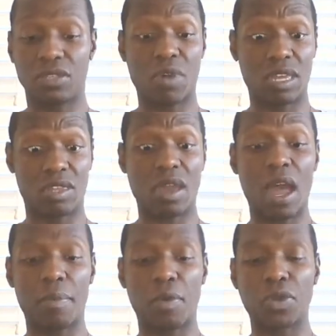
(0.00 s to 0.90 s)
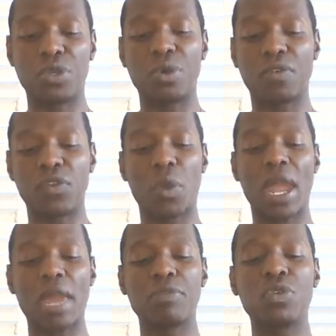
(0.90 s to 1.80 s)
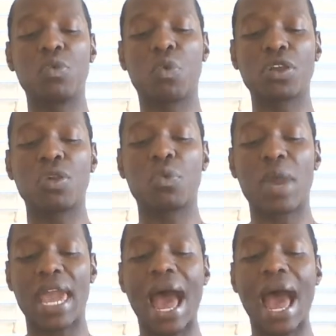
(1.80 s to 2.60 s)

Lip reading: Great job on you. If you were able to work your way